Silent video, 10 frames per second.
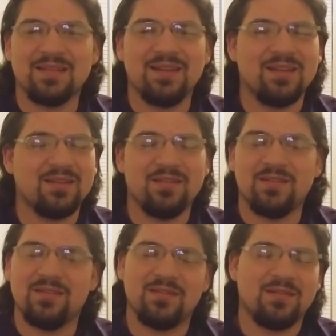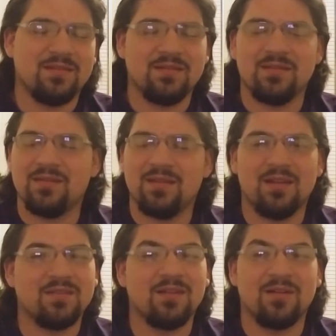that's
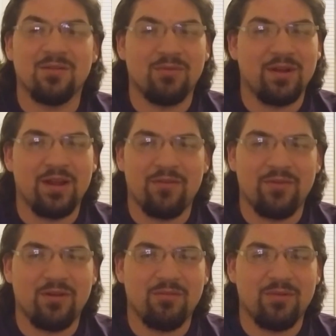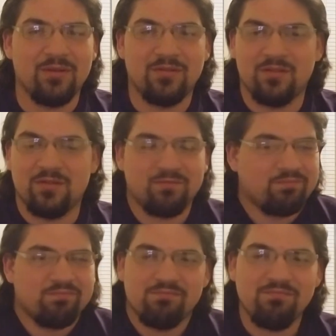not going to work out very well. Just
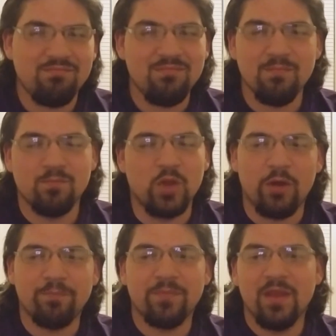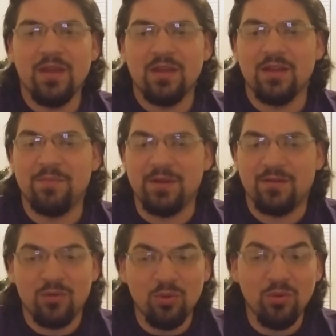no. It'd be
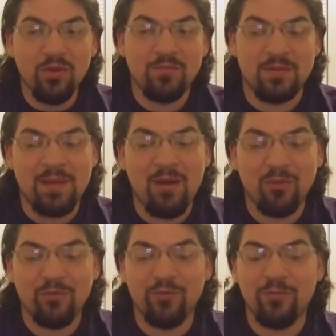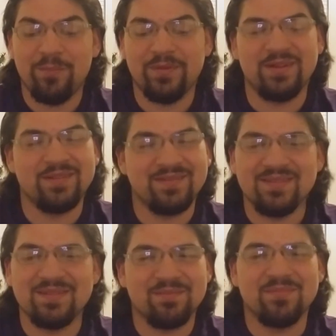cool, it'd be powerful, but
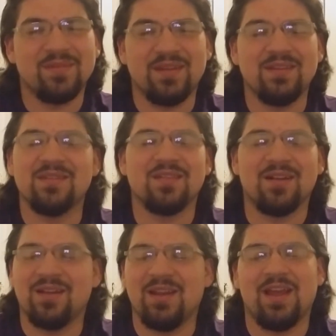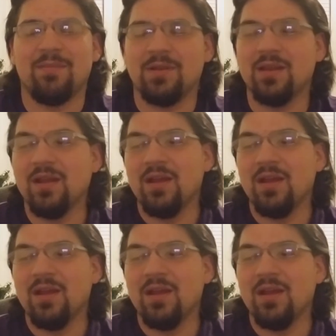it's not going to happen.